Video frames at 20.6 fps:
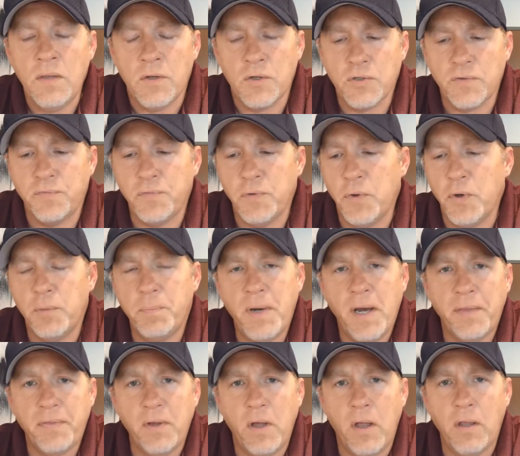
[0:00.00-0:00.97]
there's a fluid
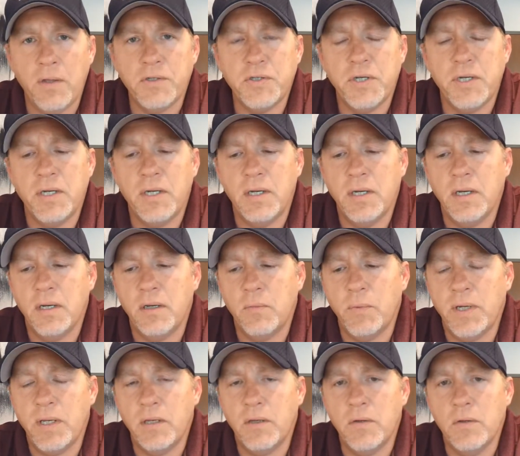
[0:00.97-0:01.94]
pathology and
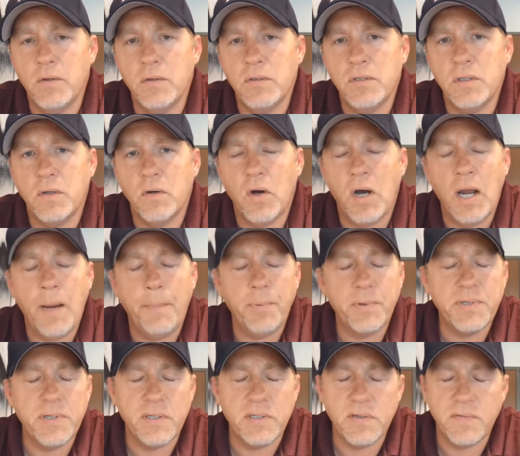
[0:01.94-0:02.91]
we can use,
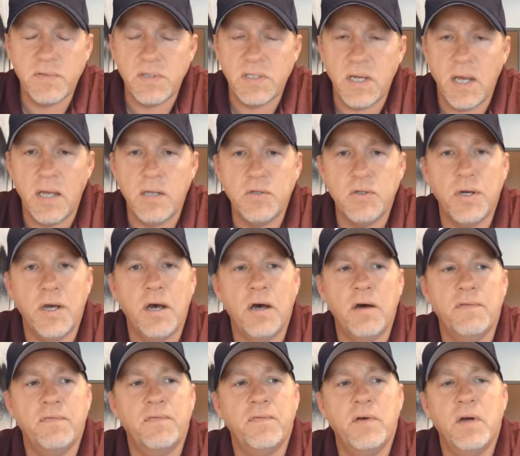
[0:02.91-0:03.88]
hypertensive
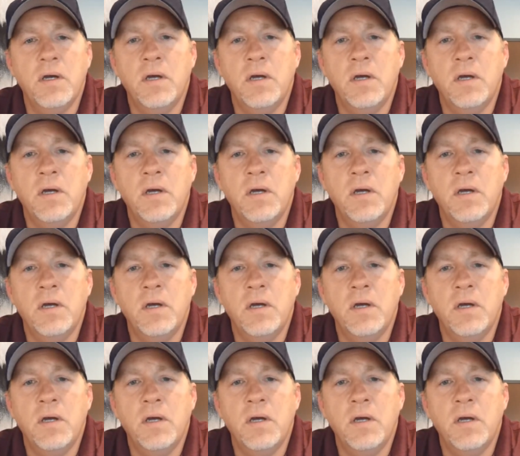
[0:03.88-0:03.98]
CHF,